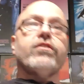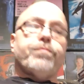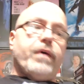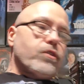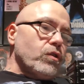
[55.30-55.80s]

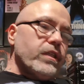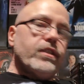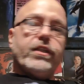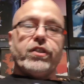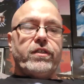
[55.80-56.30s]
special
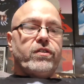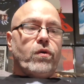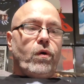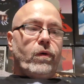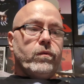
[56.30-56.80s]
edition.
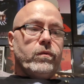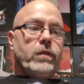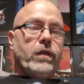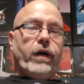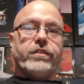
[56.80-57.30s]
So,
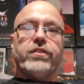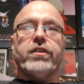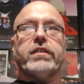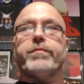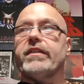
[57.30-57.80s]
you know, I just
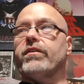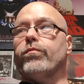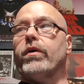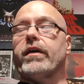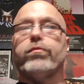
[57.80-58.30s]
thought to
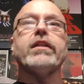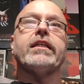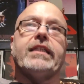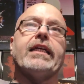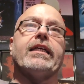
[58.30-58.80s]
myself, what I
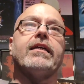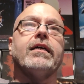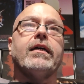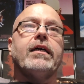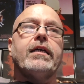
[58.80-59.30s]
really need
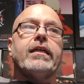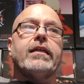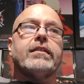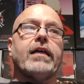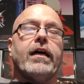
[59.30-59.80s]

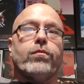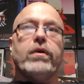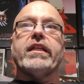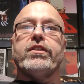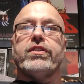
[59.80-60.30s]
is I
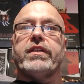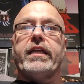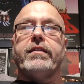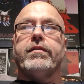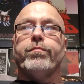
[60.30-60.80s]
really just
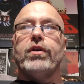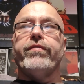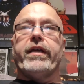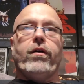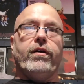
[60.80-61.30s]
need the
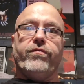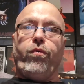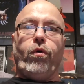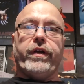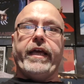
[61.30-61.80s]
movie on
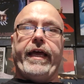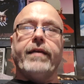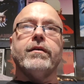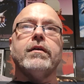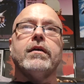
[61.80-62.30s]

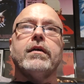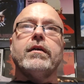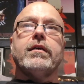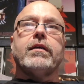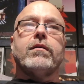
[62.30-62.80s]
4K.
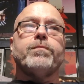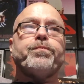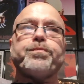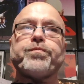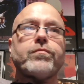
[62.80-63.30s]
You know,
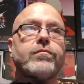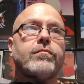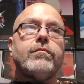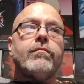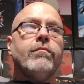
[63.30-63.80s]

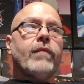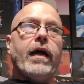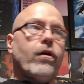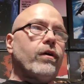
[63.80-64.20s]
I